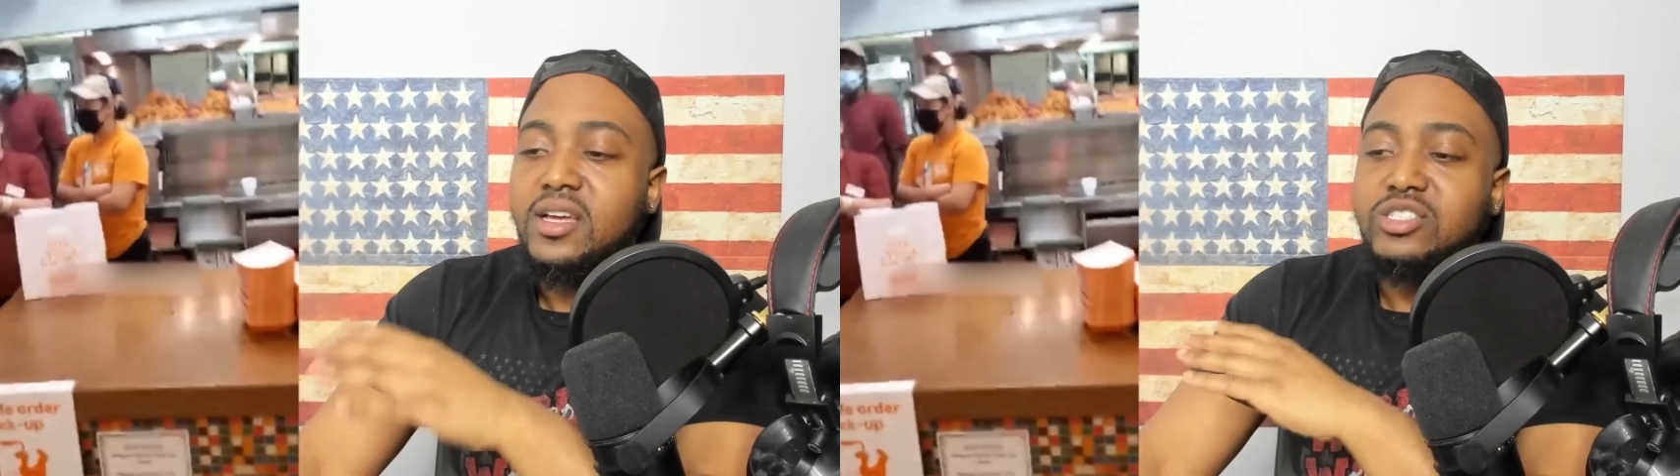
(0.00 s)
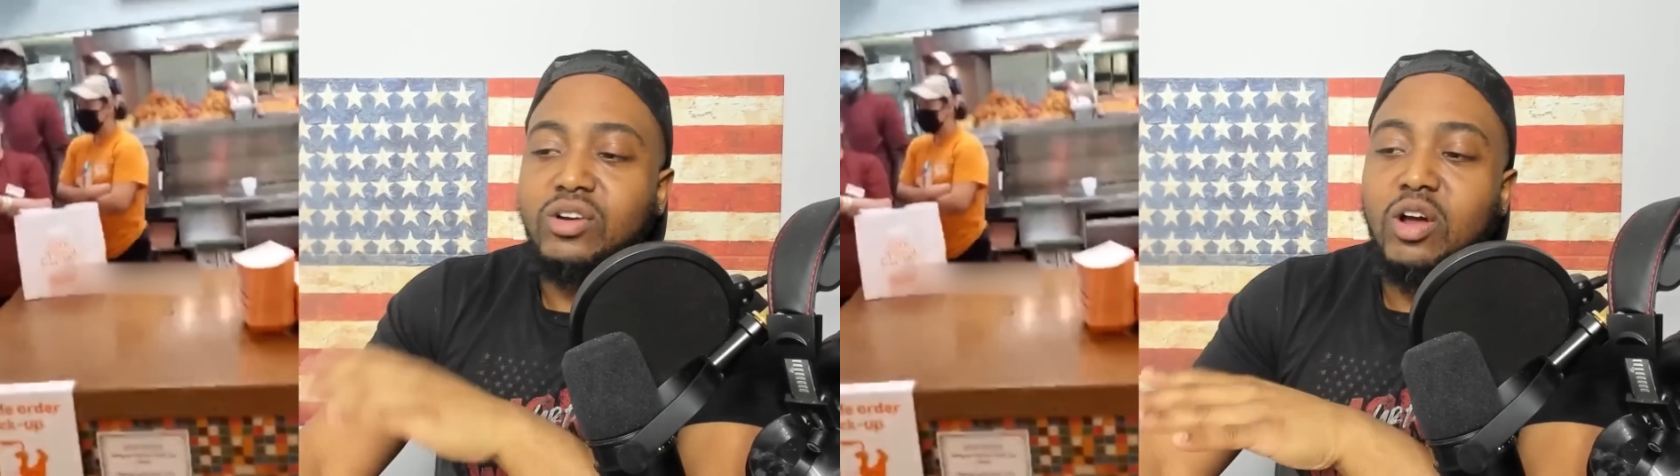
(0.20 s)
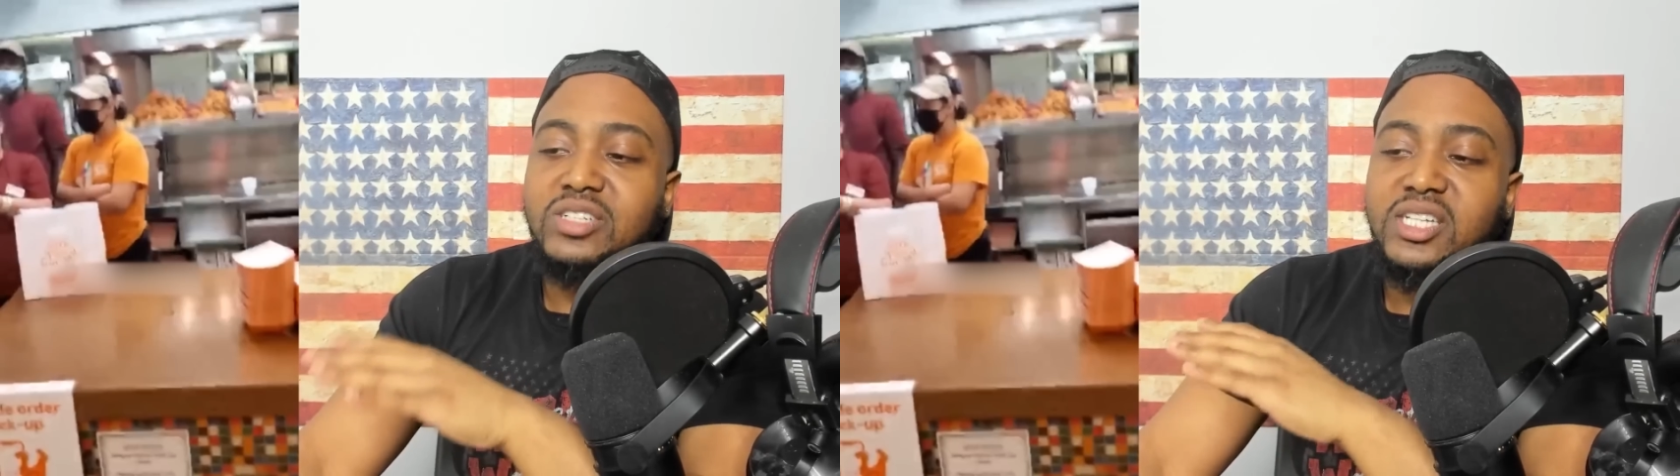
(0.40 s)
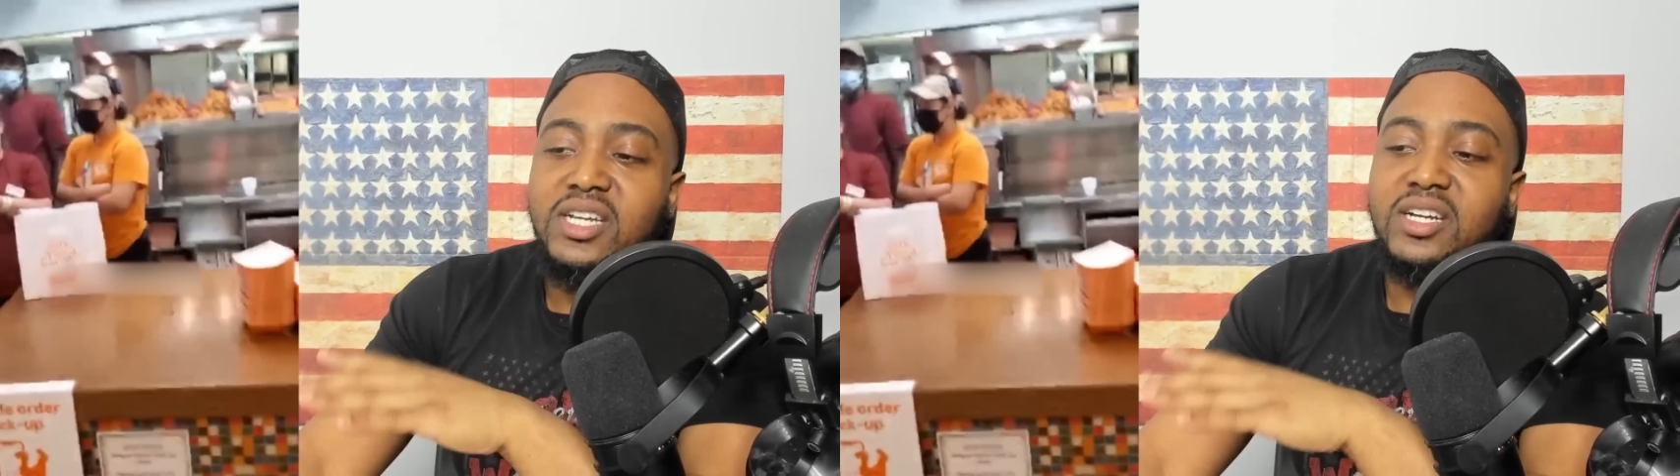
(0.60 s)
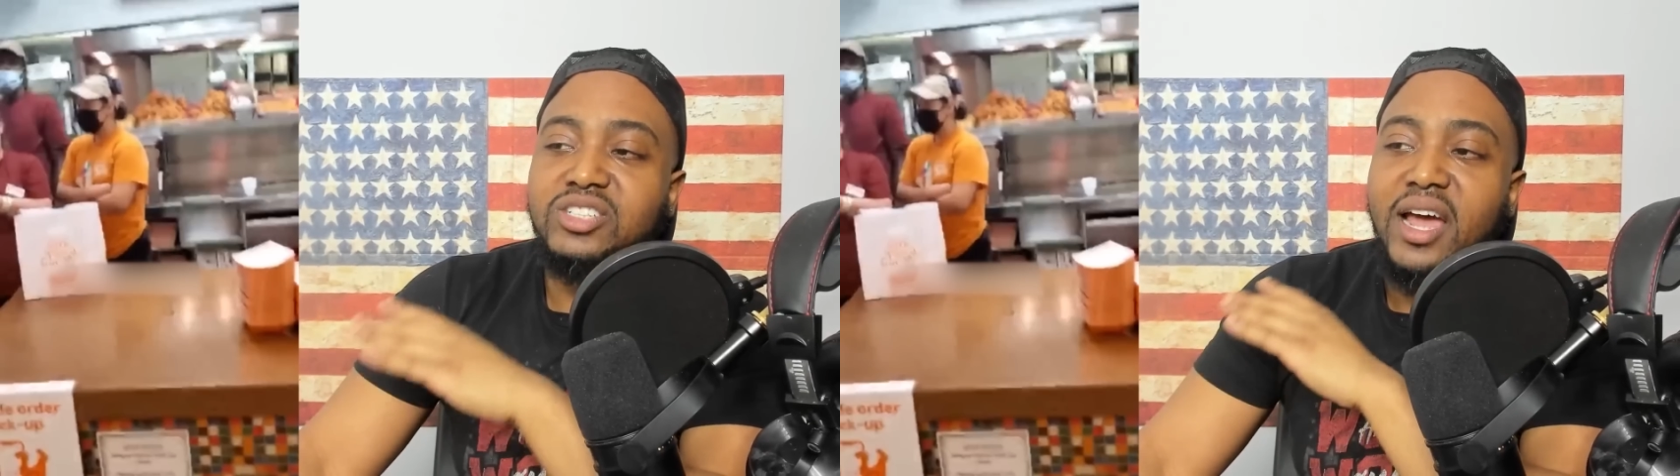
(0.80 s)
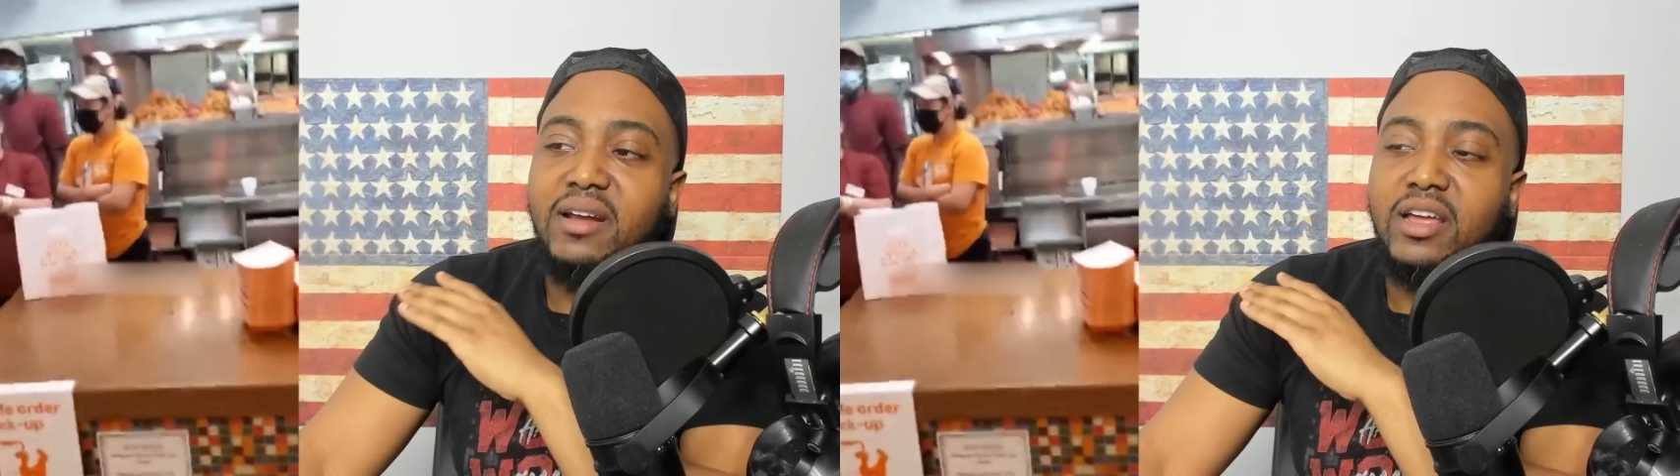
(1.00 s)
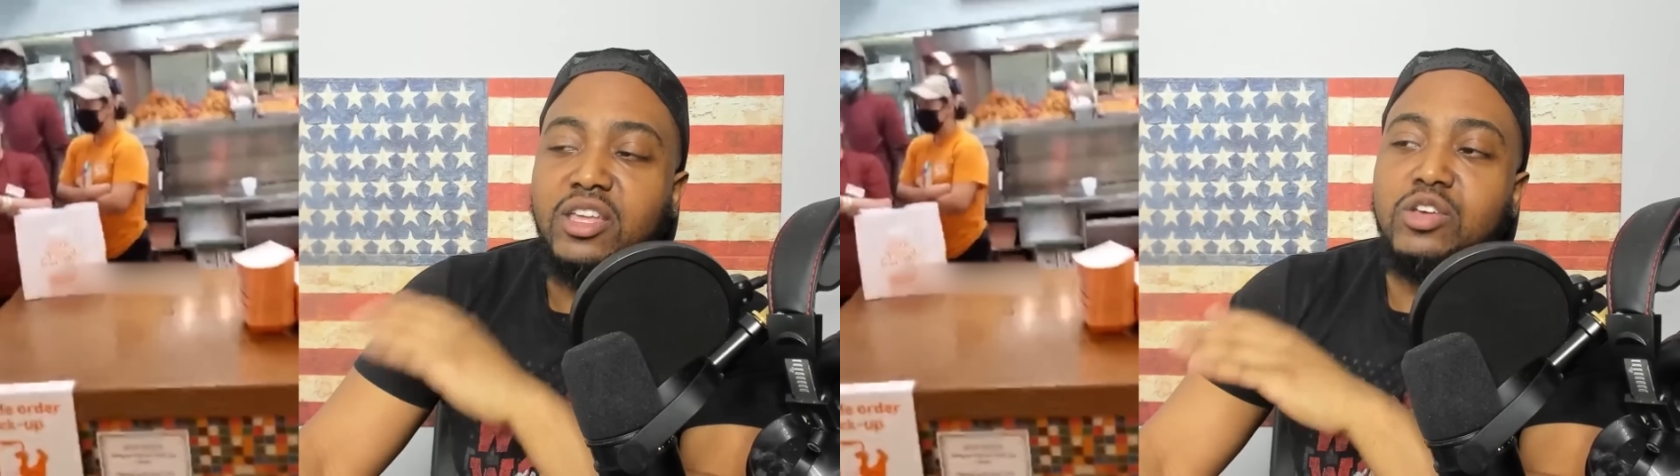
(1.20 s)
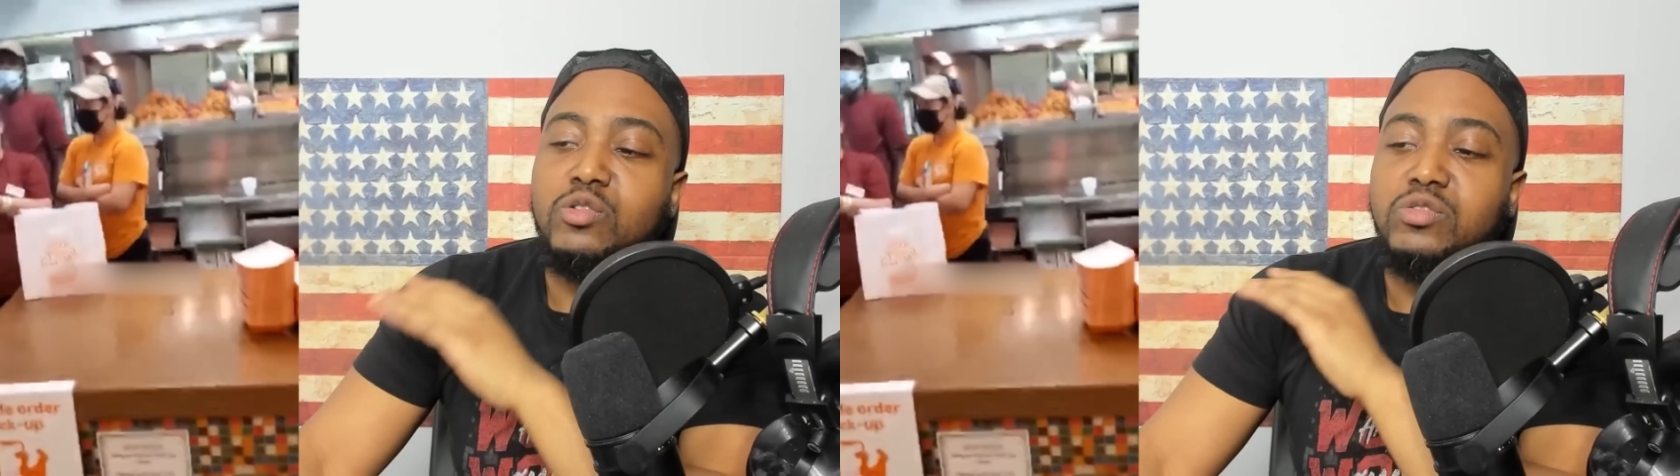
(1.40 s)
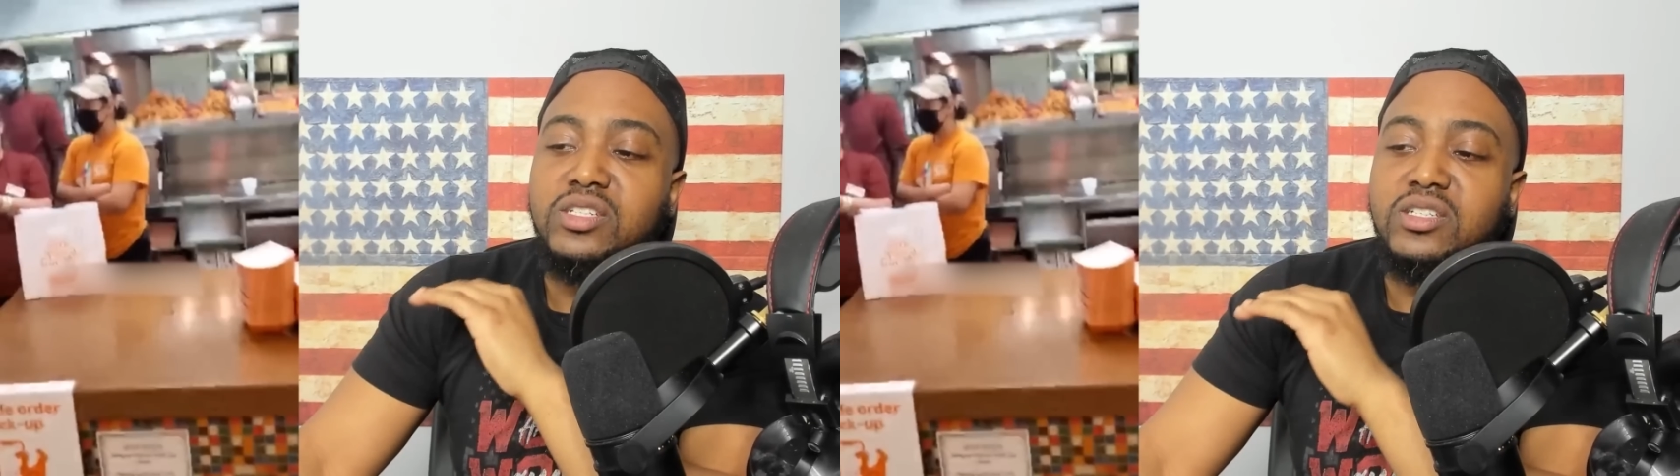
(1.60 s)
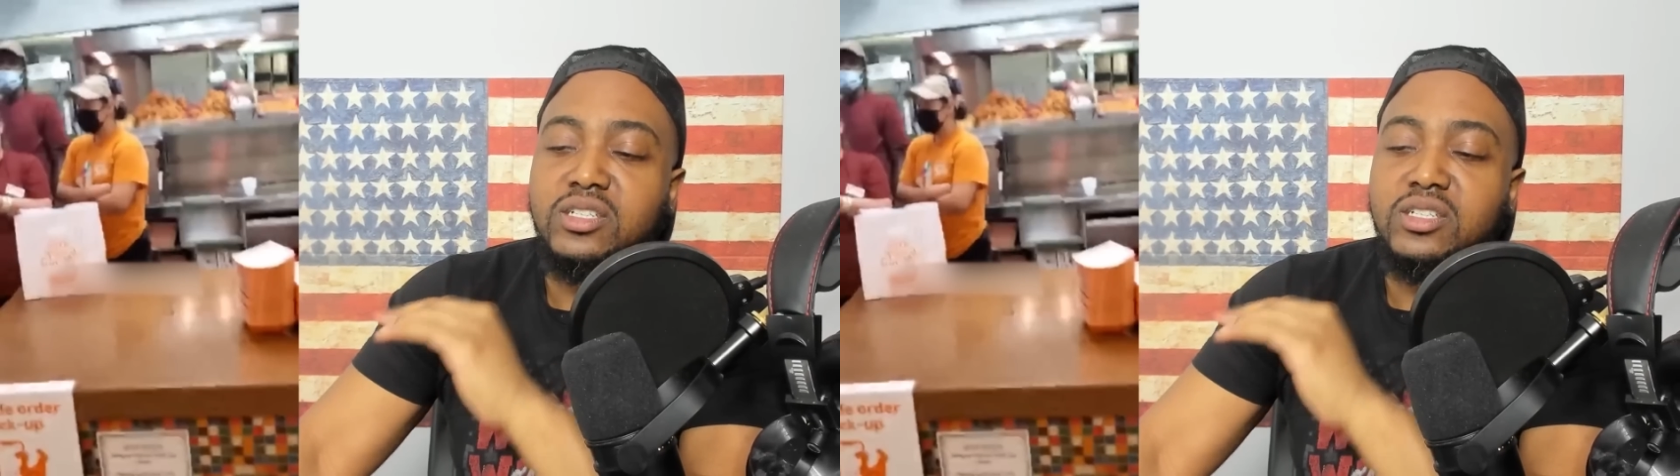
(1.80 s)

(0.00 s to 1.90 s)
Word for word: So don't sit here and try to accuse